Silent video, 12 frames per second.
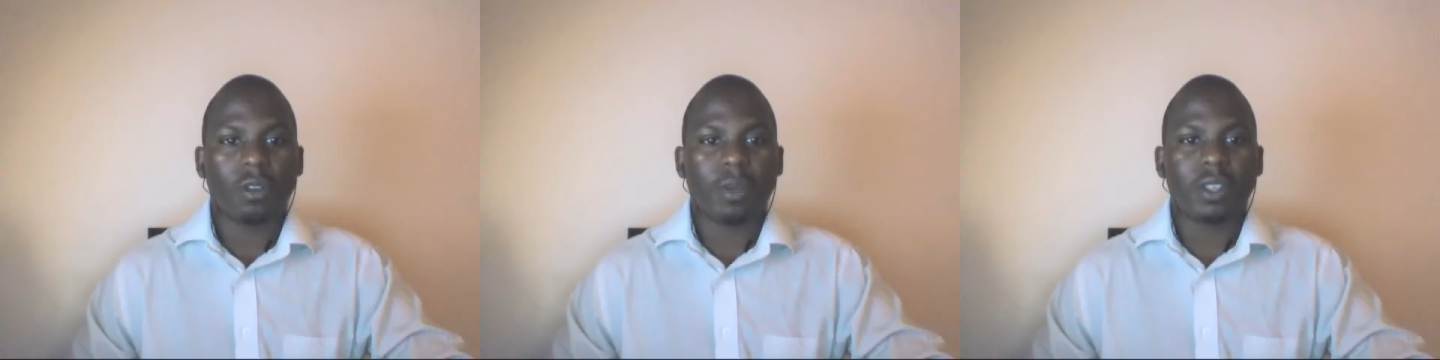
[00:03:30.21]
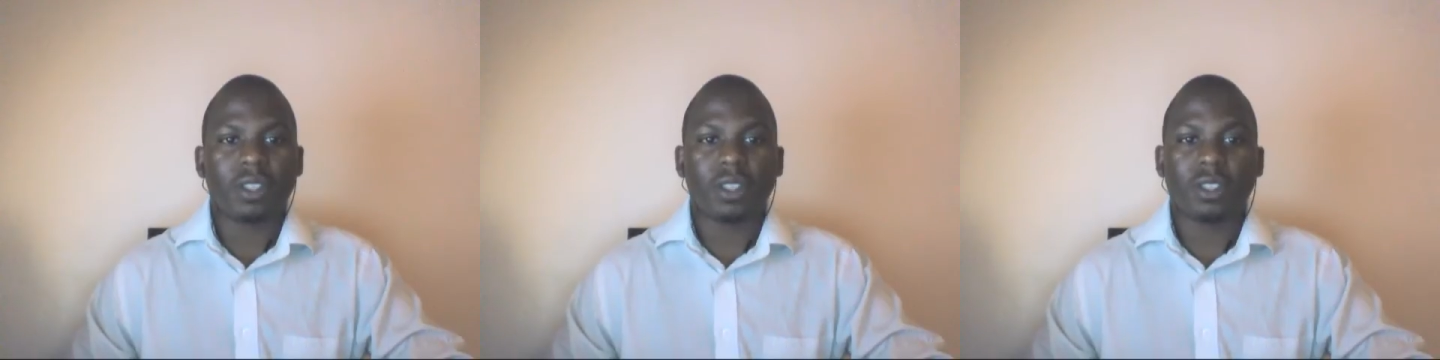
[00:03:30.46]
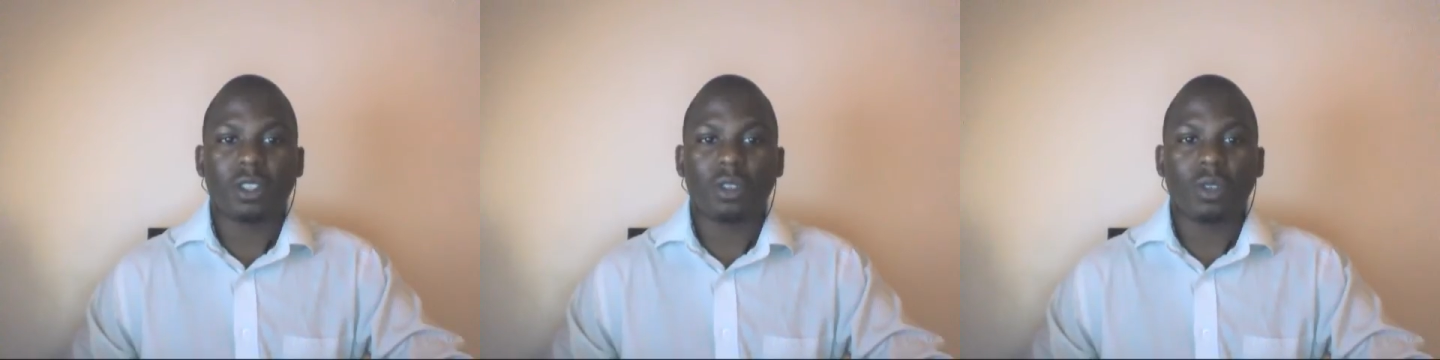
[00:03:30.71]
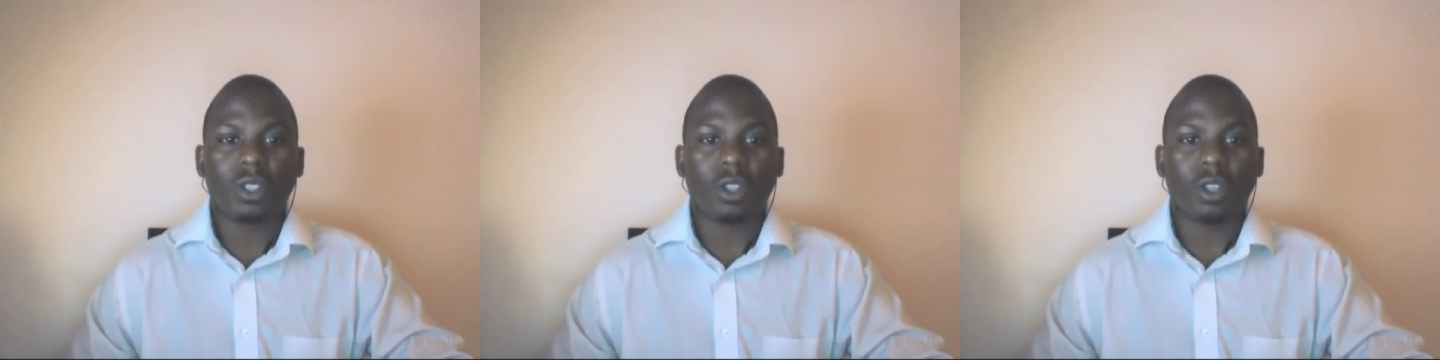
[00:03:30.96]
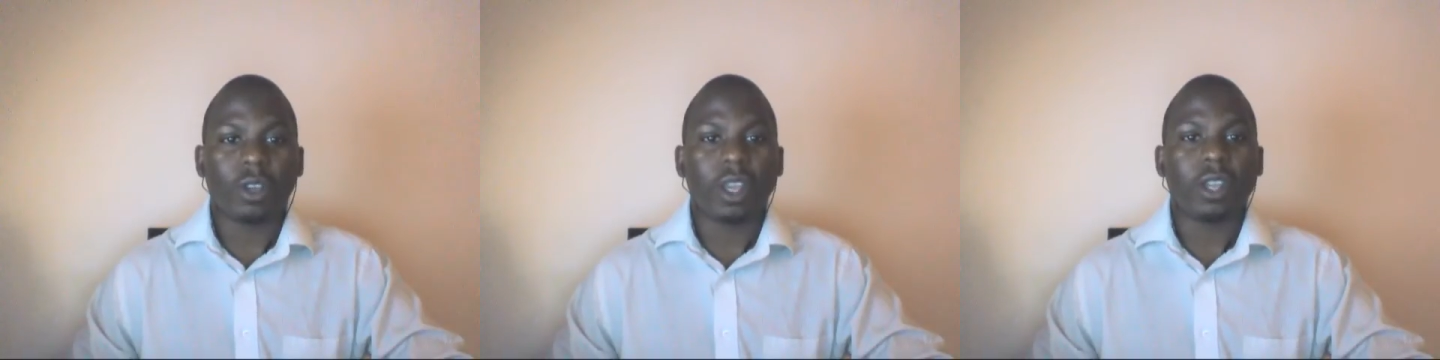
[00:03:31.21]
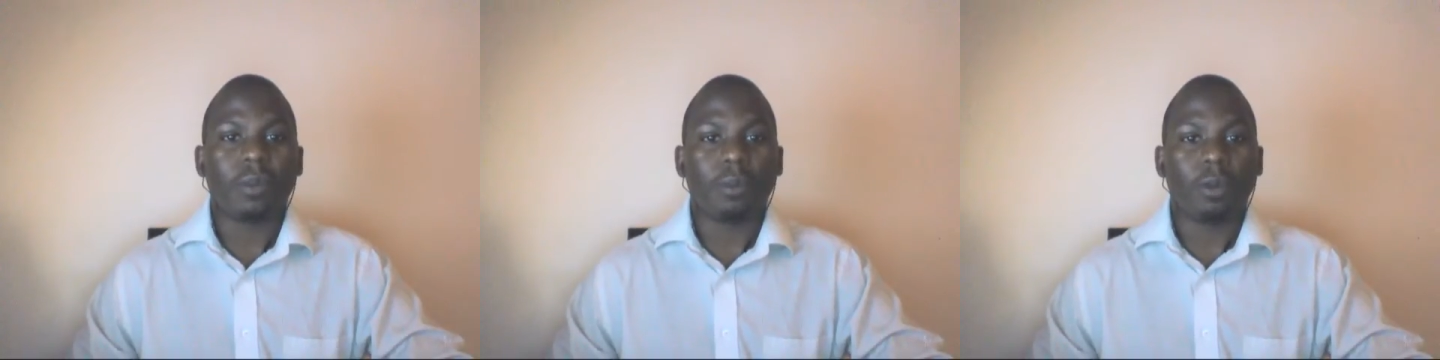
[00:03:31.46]
Best thing to do is to
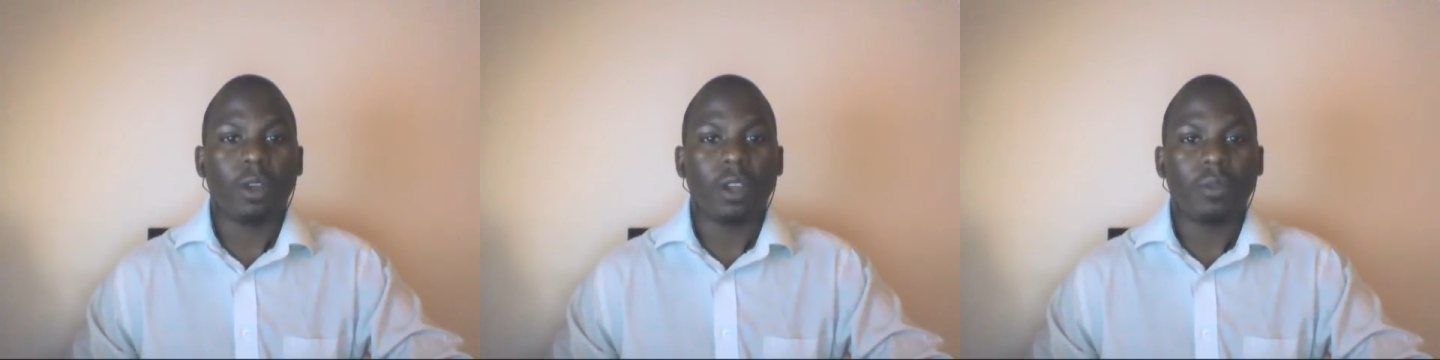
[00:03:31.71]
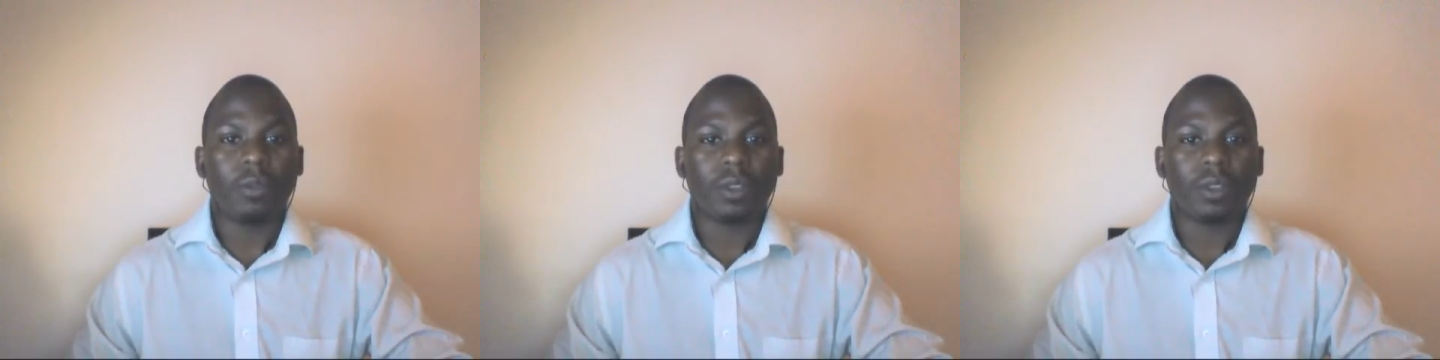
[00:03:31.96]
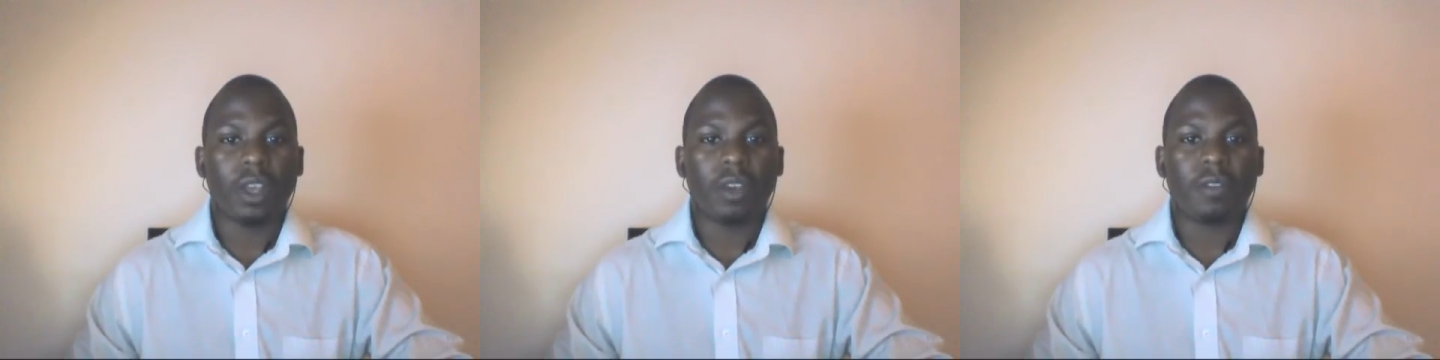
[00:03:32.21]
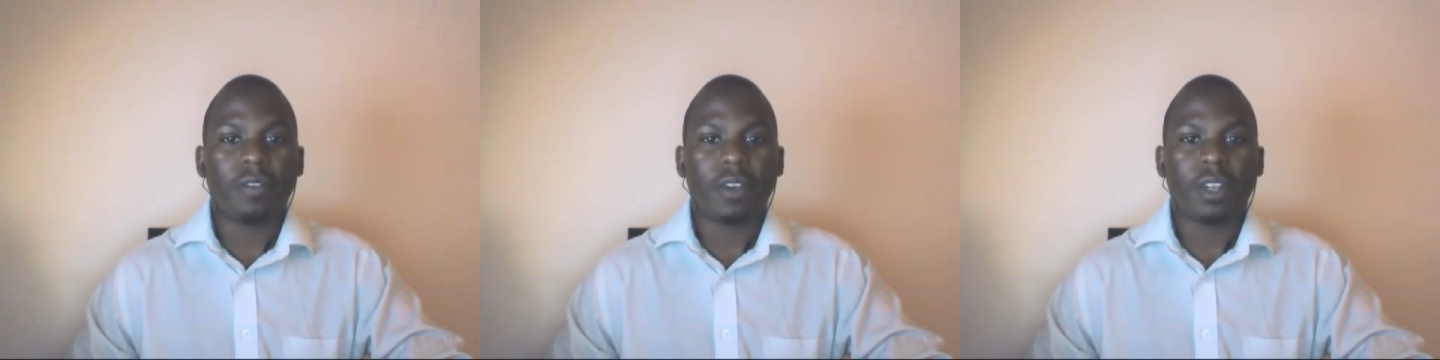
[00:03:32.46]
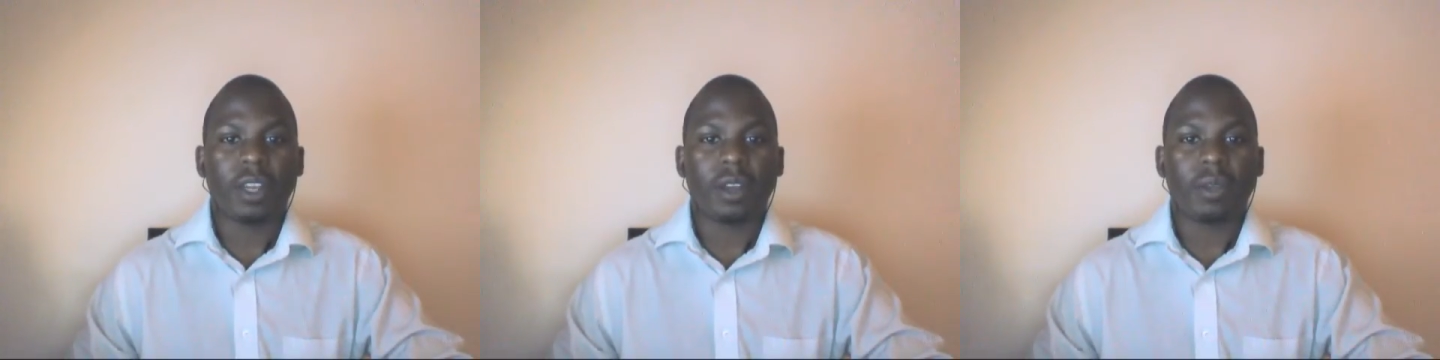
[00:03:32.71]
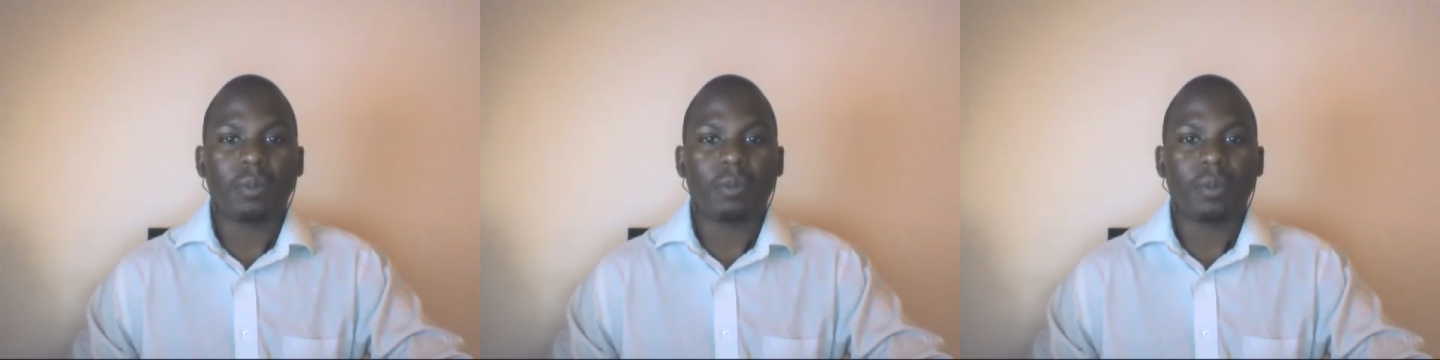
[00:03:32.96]
locate an employer and find
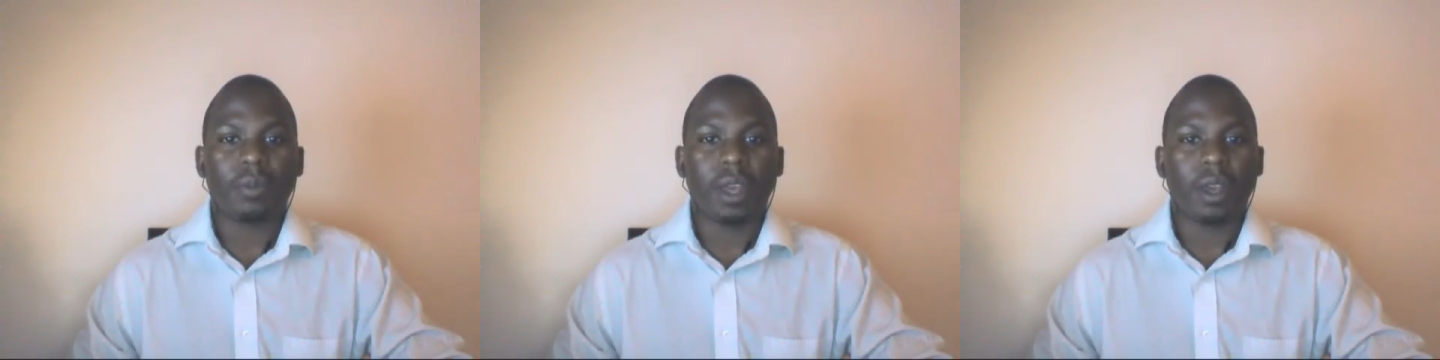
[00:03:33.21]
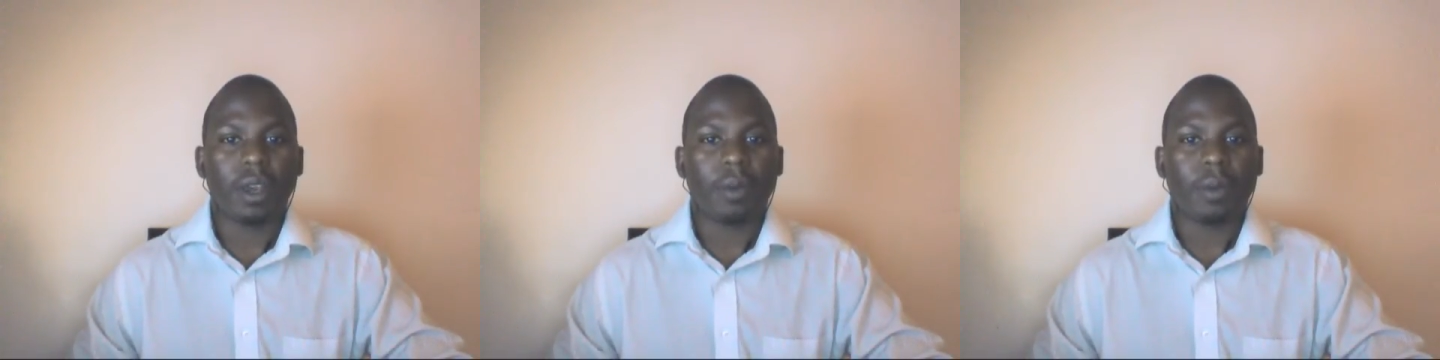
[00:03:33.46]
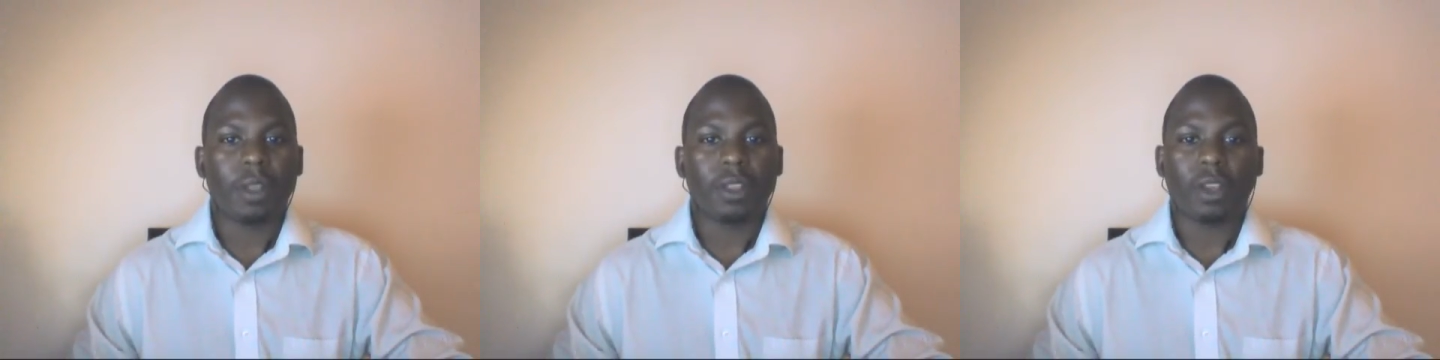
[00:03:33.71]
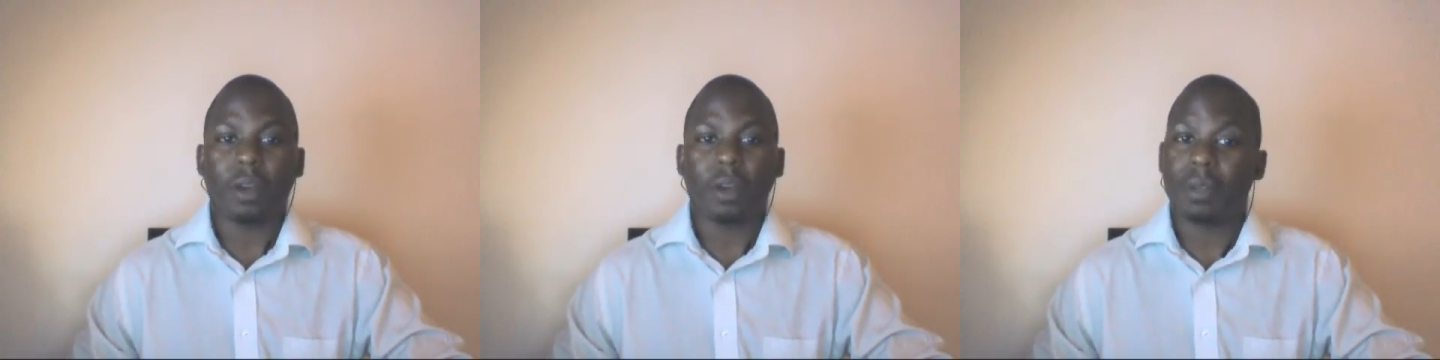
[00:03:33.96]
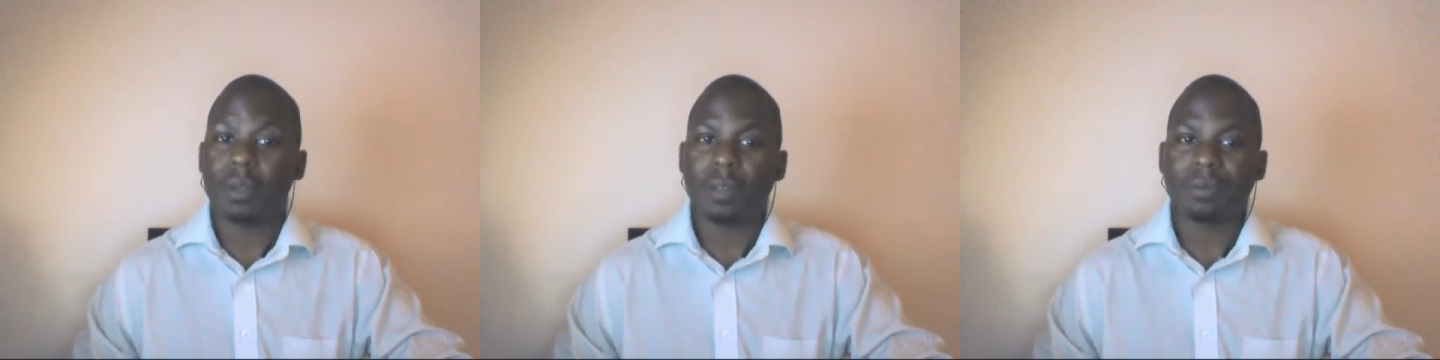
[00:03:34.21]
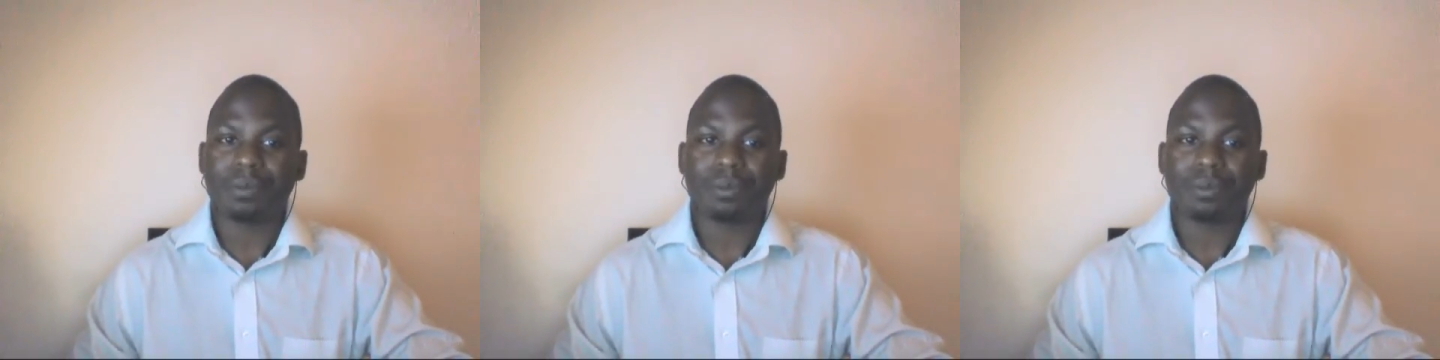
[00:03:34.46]
out about the company.